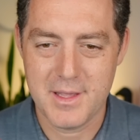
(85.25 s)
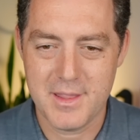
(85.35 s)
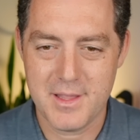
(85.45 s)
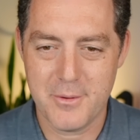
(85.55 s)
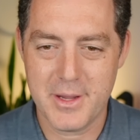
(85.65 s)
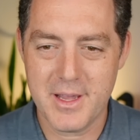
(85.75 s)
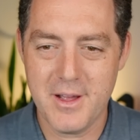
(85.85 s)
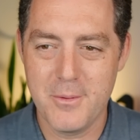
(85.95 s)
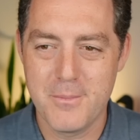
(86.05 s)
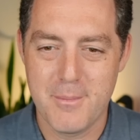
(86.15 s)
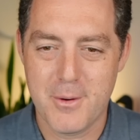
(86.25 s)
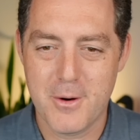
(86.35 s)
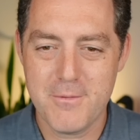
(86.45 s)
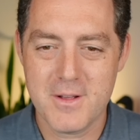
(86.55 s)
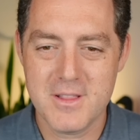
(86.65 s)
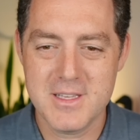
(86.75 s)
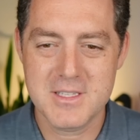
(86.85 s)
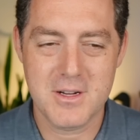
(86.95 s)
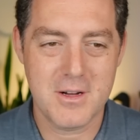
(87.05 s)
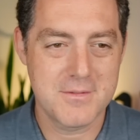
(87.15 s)
There we go. Perfectly
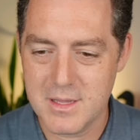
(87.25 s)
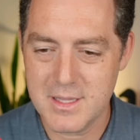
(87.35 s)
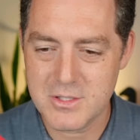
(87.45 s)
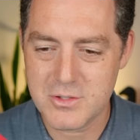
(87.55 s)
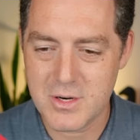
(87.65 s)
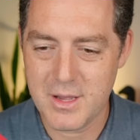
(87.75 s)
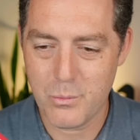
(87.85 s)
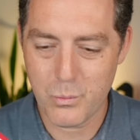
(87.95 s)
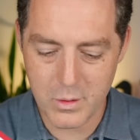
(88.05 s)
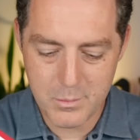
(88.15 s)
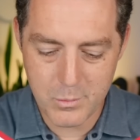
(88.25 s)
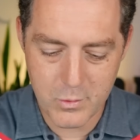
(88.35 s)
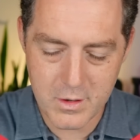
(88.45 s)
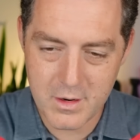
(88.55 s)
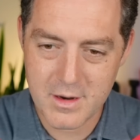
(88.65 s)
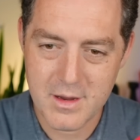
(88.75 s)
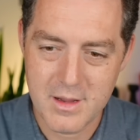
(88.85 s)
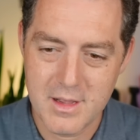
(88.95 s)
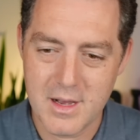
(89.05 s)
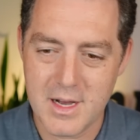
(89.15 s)
solved. Let's try one more,
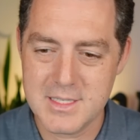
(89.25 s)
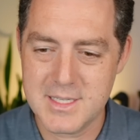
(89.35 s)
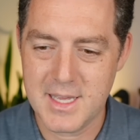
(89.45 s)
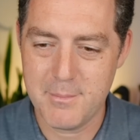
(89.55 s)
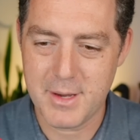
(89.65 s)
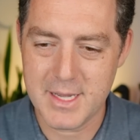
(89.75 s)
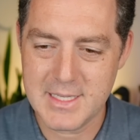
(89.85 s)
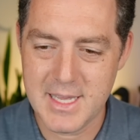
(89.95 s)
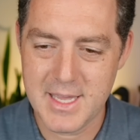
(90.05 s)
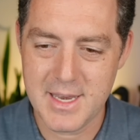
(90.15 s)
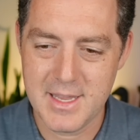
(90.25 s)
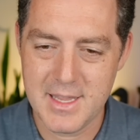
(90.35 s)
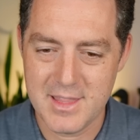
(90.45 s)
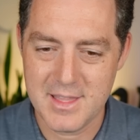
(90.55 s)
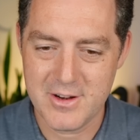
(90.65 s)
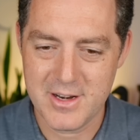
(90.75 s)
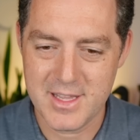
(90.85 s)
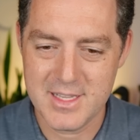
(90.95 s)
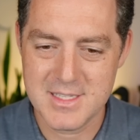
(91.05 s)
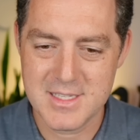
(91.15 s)
a ten by ten. There it
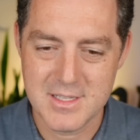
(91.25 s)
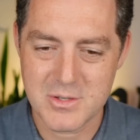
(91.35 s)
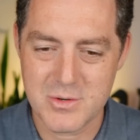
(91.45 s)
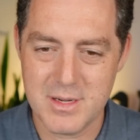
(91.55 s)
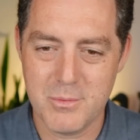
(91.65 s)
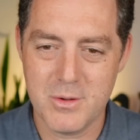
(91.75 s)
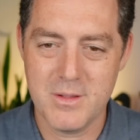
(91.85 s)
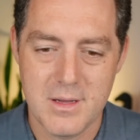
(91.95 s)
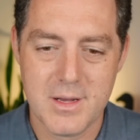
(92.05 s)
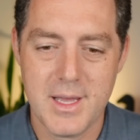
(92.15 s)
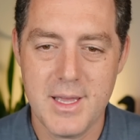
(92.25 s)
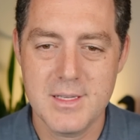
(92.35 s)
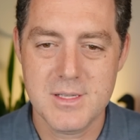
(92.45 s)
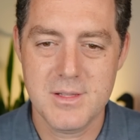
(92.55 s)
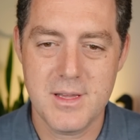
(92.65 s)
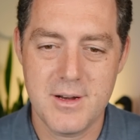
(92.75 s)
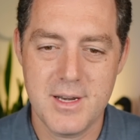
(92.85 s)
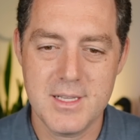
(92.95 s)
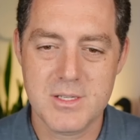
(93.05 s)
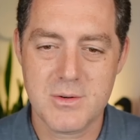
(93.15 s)
is. Scramble. Okay, so there it
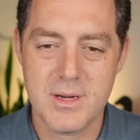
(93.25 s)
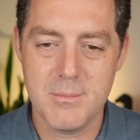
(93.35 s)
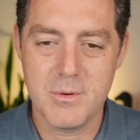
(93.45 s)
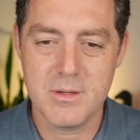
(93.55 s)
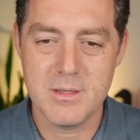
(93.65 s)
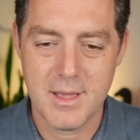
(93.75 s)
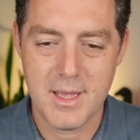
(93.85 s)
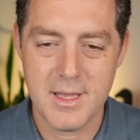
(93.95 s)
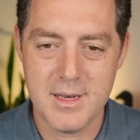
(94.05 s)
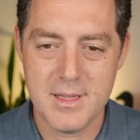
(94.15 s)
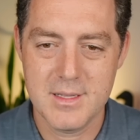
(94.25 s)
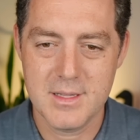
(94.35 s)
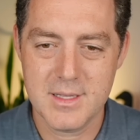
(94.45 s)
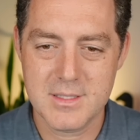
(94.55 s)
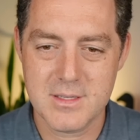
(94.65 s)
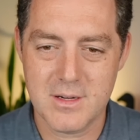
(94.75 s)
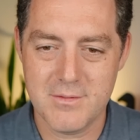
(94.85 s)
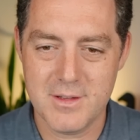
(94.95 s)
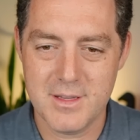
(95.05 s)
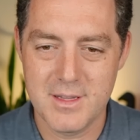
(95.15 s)
is, scrambled, and let's
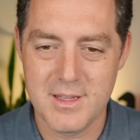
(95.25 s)
solve it.